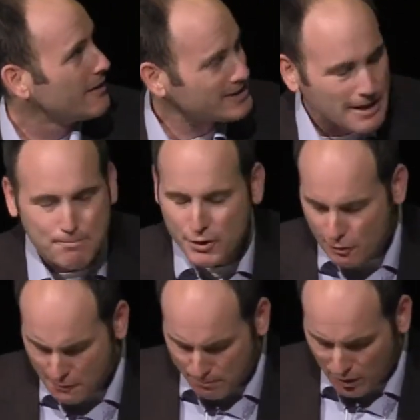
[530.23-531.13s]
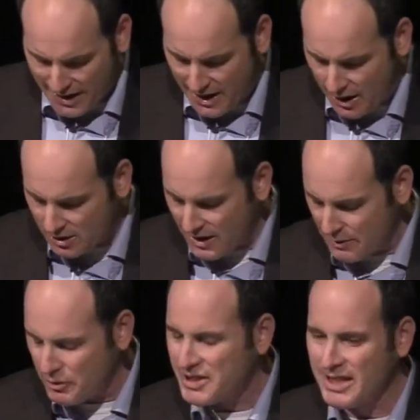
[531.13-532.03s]
is that pure play
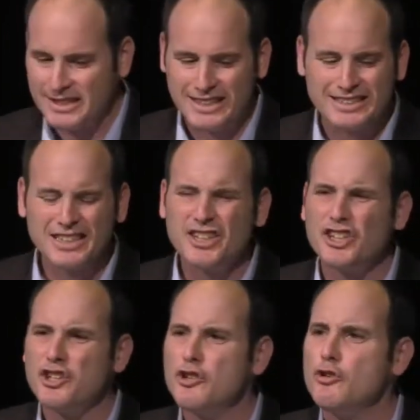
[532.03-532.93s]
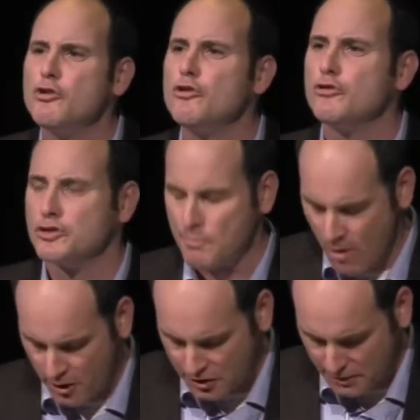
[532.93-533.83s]
online retailing is a huge
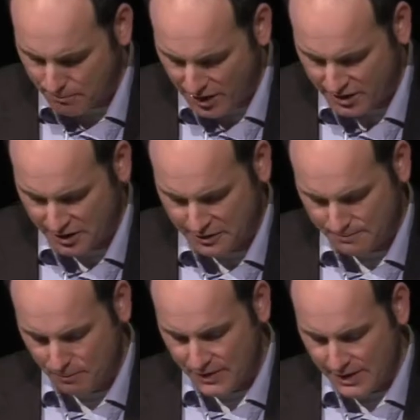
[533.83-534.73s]
margin buster.